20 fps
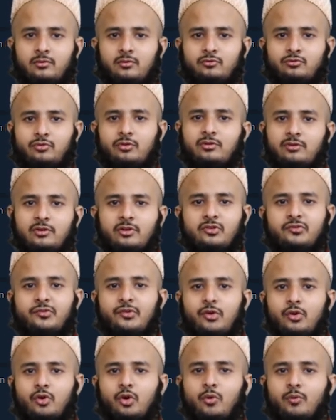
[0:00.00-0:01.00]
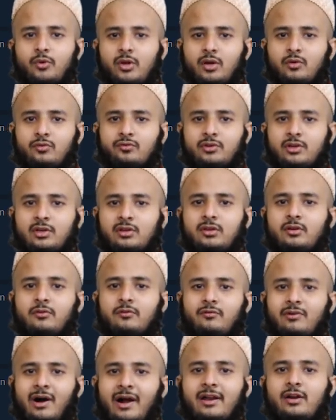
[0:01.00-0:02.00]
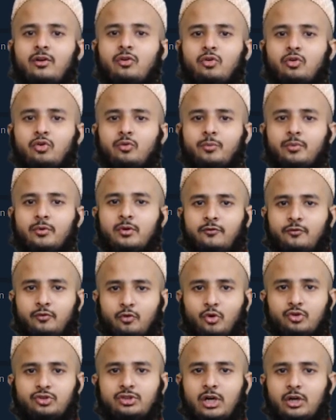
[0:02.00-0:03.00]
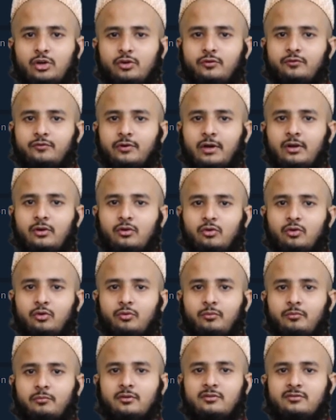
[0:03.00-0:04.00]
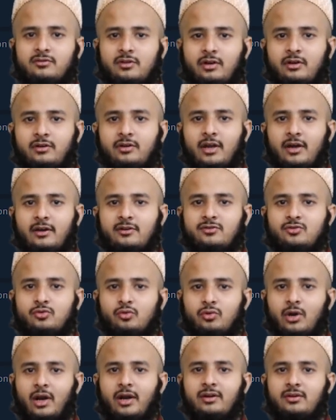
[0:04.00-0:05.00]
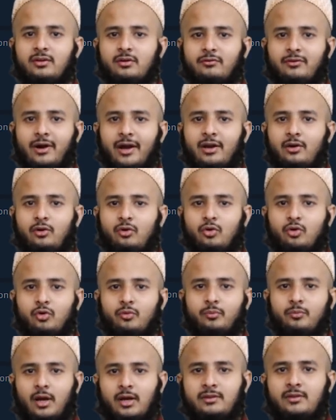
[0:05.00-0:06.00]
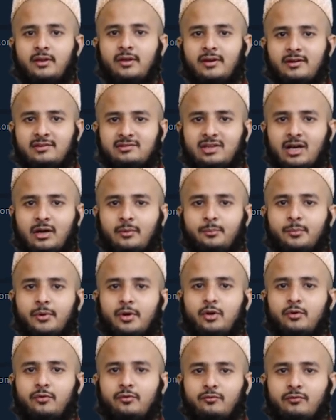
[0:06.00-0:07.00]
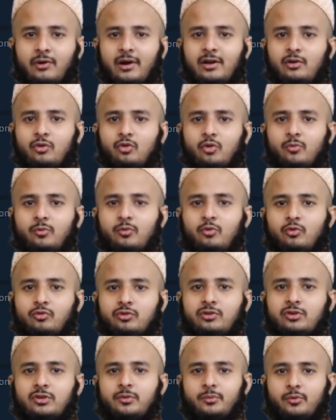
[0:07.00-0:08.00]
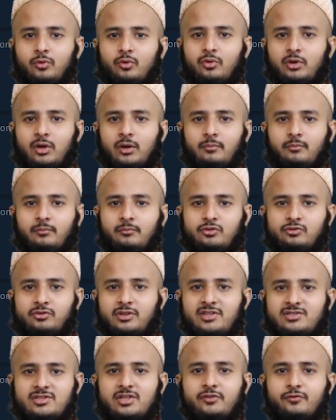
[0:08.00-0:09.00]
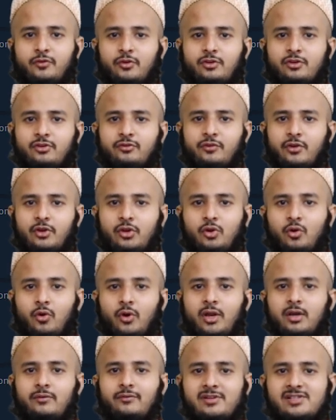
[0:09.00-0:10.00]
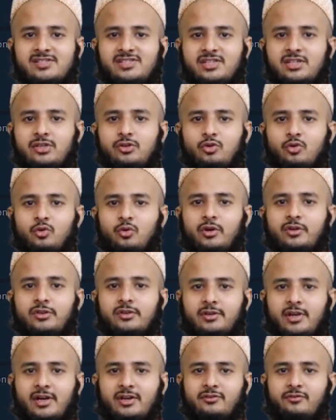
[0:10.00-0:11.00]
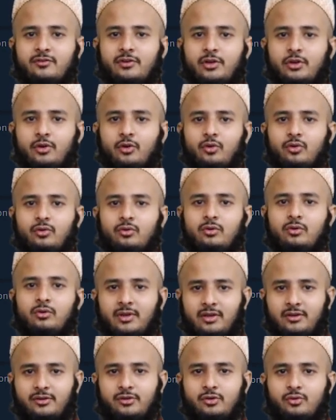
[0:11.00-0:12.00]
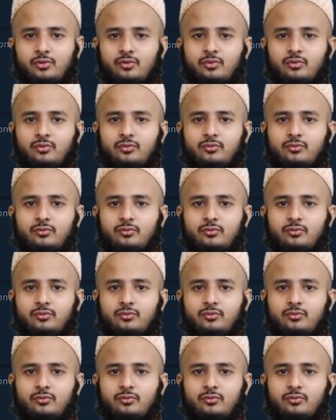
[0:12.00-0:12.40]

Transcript: So in this video, we have seen the while loop, flowchart of while loop, the syntax to write the while loop, and the example of while loop using the program. So that's it for this video, and we'll see you in the next video. Thank you.